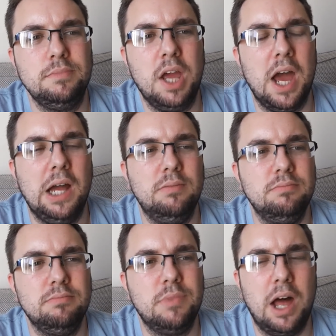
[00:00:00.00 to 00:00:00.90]
yeah,
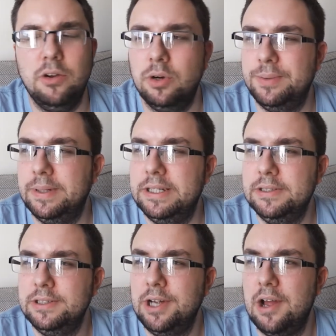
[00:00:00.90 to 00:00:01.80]
that annoyed me.
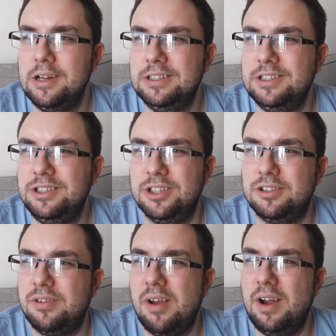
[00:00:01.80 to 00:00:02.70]

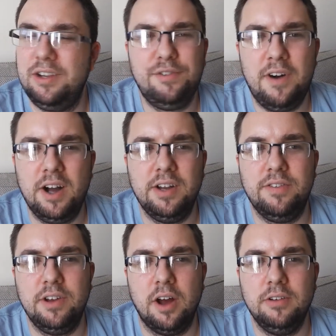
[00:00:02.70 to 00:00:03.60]
Just, that's fine
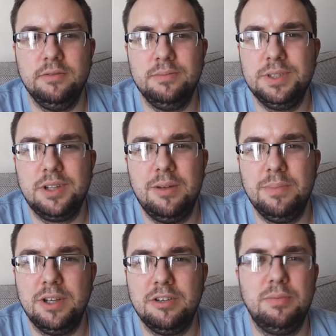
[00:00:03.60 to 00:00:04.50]
if you don't, but don't
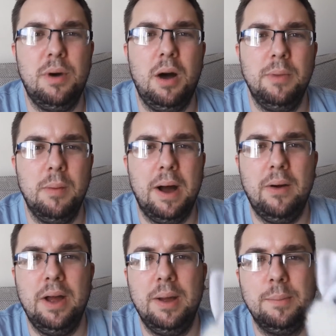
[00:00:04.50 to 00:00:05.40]
be smarmy
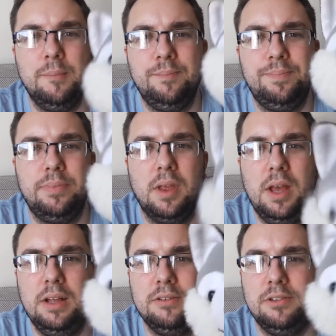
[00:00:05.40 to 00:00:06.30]
about it.
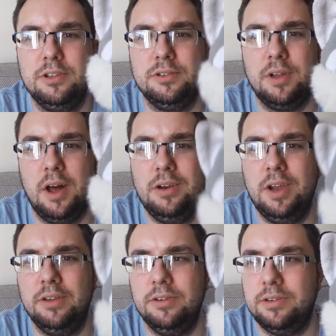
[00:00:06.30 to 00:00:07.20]
It's just
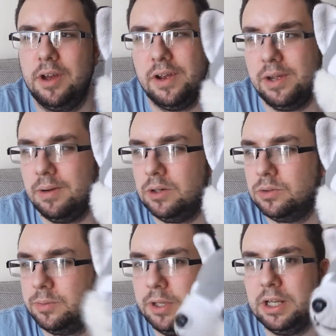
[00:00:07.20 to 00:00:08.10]
unnecessary,
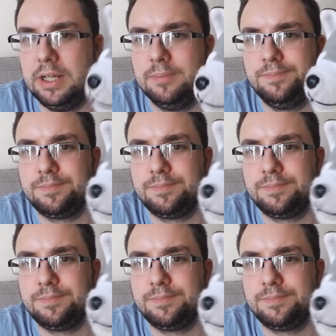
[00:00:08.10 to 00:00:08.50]
ultimately.